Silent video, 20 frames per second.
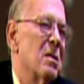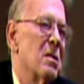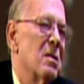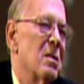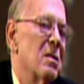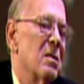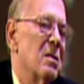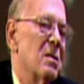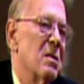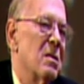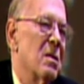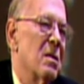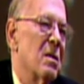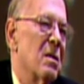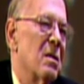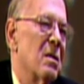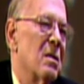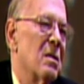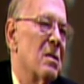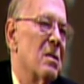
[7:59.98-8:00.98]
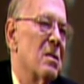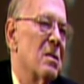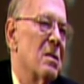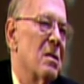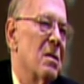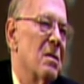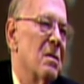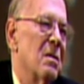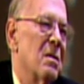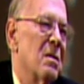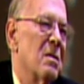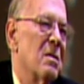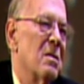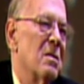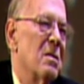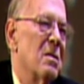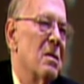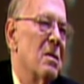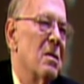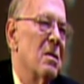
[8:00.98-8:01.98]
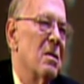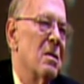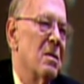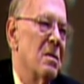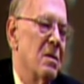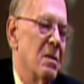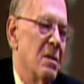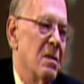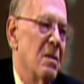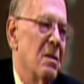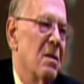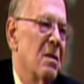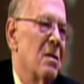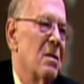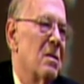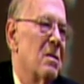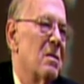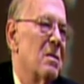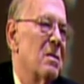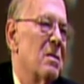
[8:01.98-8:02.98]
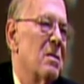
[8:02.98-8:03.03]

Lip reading: [no speech]